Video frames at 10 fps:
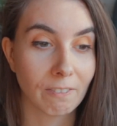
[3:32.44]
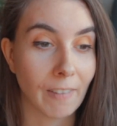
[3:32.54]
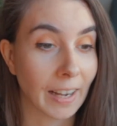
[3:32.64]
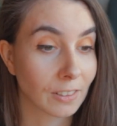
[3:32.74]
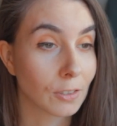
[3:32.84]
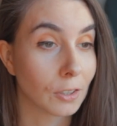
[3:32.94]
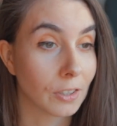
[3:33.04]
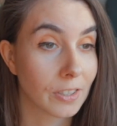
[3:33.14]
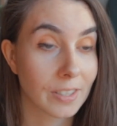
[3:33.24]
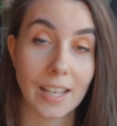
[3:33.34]

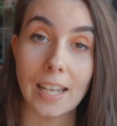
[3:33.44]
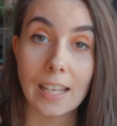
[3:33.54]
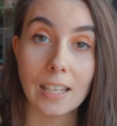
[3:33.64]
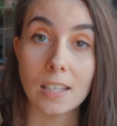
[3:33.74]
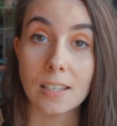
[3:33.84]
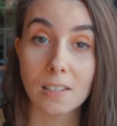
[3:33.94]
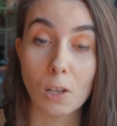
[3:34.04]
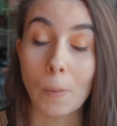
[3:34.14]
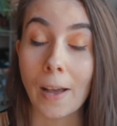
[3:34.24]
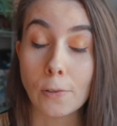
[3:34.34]
factors is
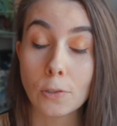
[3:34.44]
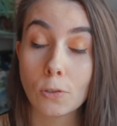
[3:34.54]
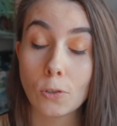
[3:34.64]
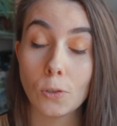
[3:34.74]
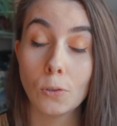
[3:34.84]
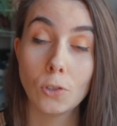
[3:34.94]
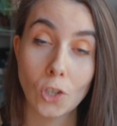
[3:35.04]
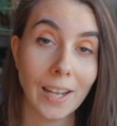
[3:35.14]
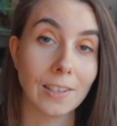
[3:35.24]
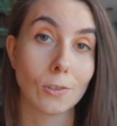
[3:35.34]
about to
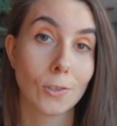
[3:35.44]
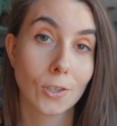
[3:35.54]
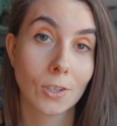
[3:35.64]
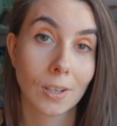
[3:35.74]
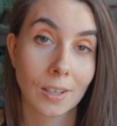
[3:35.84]
change.